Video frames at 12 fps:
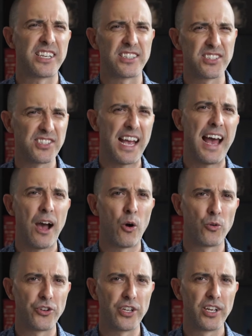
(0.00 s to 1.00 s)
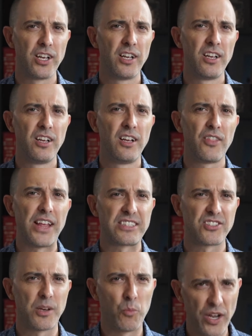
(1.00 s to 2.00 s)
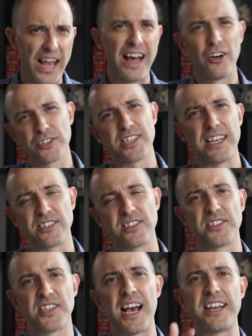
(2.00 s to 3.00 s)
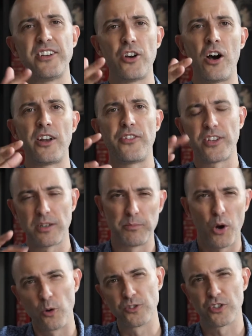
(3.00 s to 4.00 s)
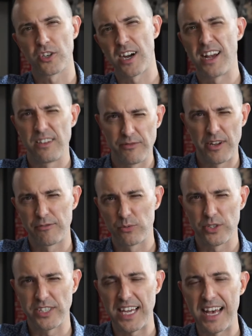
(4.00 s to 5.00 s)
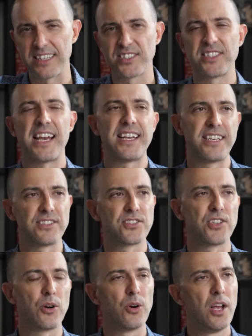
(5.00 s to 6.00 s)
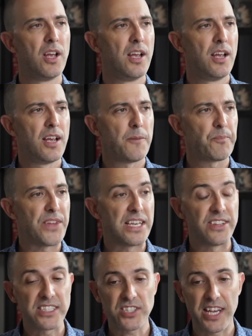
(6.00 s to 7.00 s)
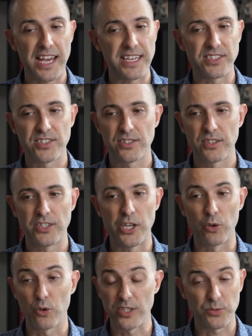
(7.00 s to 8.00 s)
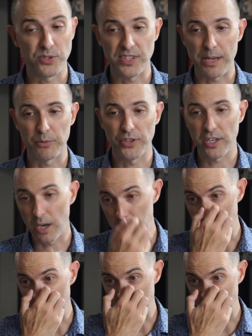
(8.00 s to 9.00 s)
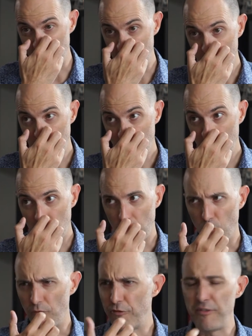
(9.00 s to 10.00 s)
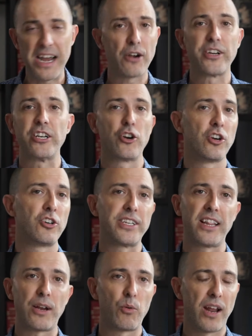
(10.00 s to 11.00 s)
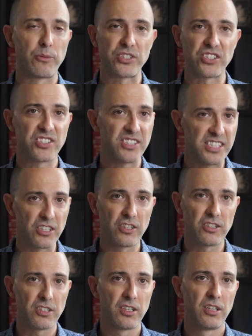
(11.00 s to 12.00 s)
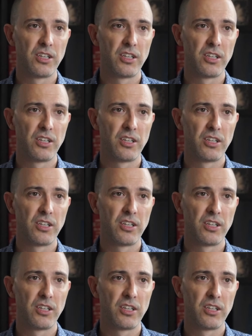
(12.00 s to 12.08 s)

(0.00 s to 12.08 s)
a sound that someone else has decided on and the composer kind of never really had a say in. So in this case, Chris was able to come in very early, like when I was still